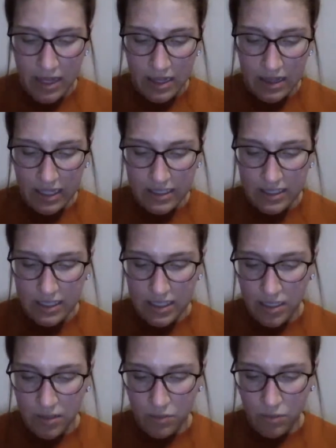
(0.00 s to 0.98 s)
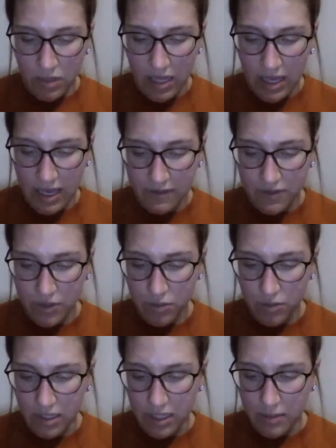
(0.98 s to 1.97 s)
Lexi didn't have to
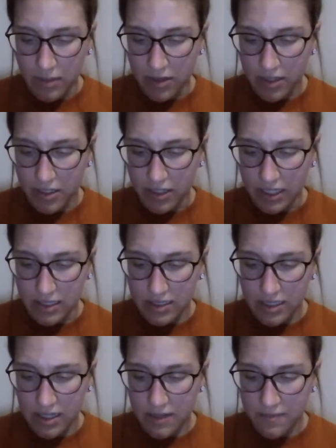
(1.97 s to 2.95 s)
worry about her grades.